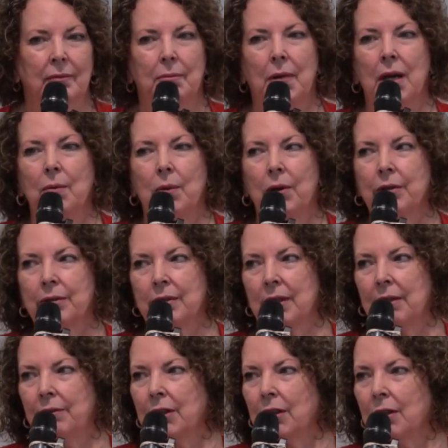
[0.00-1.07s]
My works are
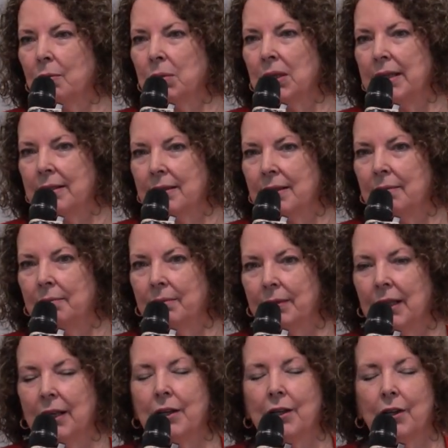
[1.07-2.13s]
never going to please him.
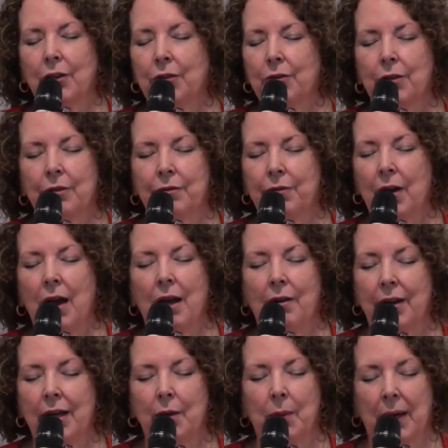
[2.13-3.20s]
They're going to go through the
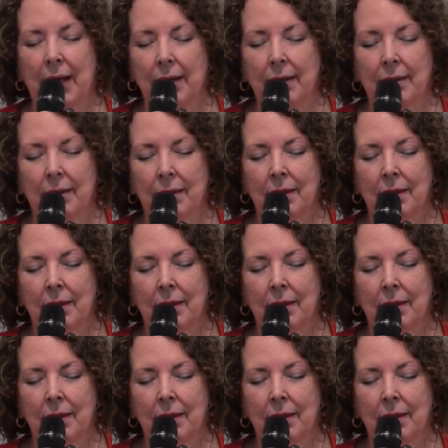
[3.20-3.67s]
fire anyway.